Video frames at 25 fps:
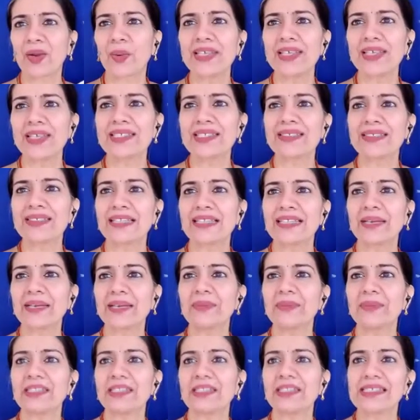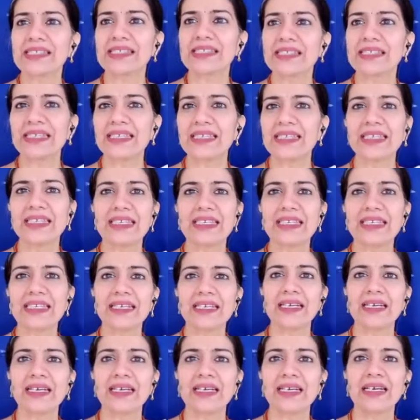questions. Let me just
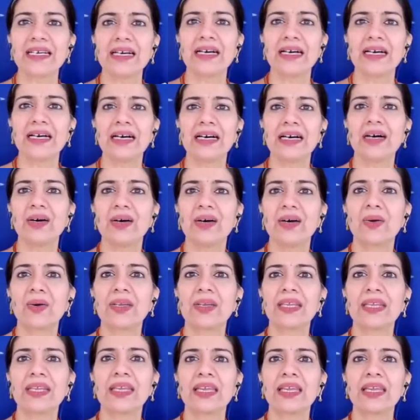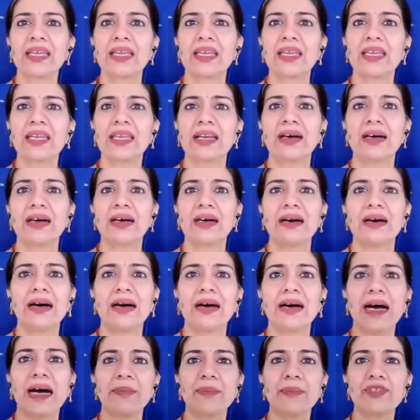see. Okay,
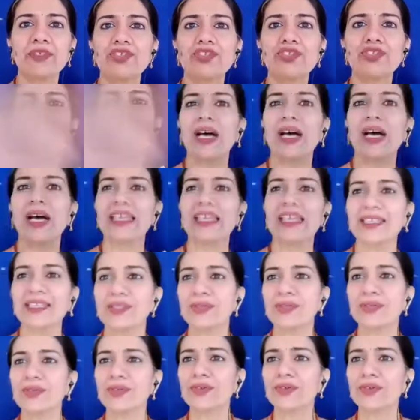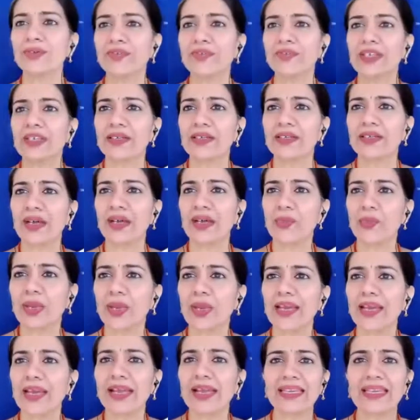I'm just trying to figure out
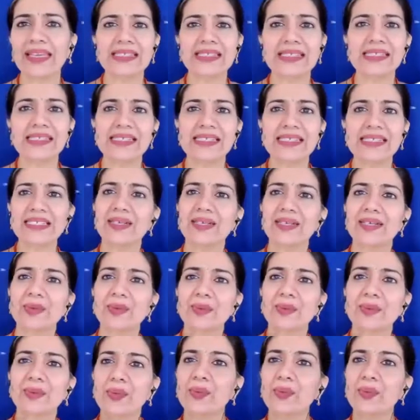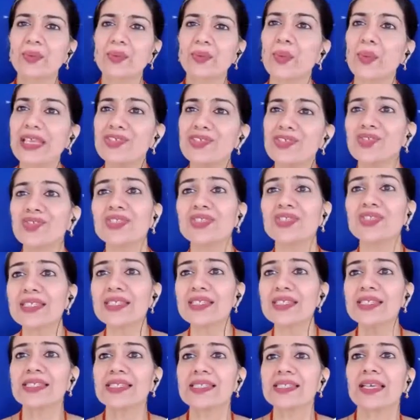where I can see the
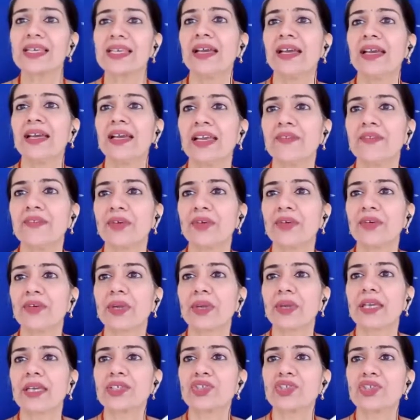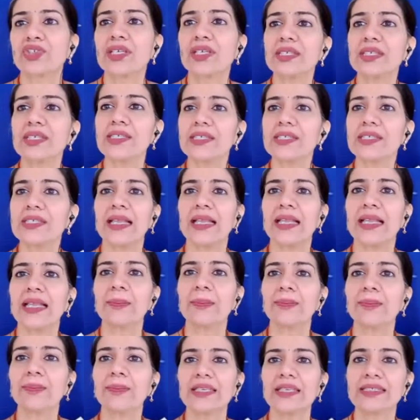questions. If you can just help
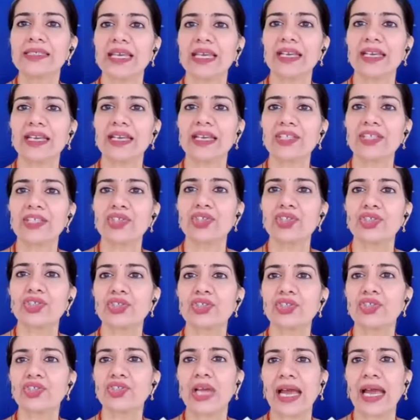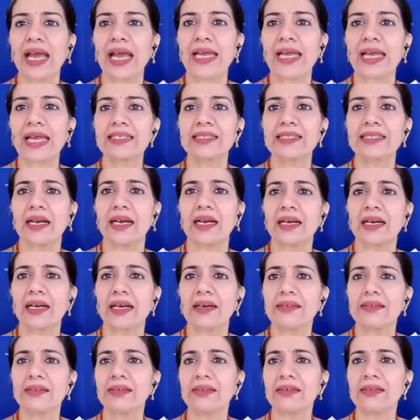me. Is there a chat? Yeah.
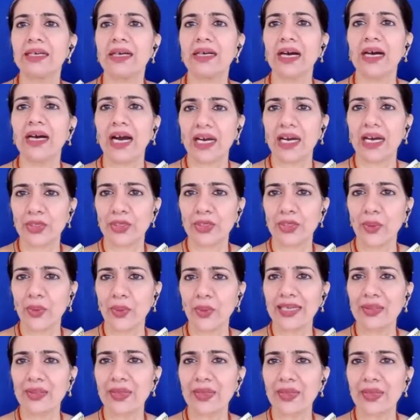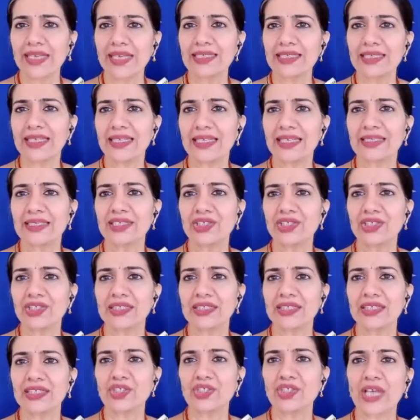Do I look at it
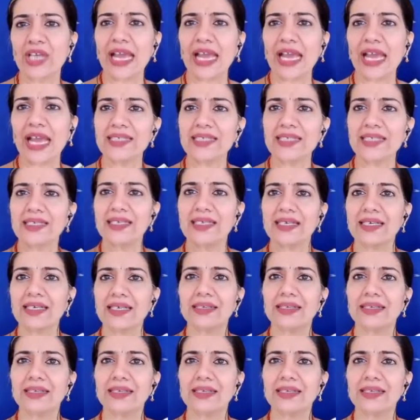in the chat?